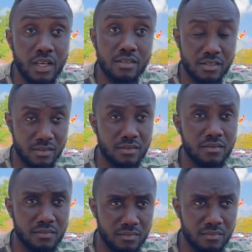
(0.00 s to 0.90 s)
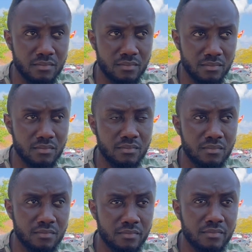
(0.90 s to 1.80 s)
are there when you're in the
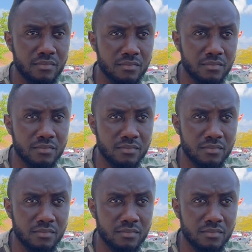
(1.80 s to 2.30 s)
travel.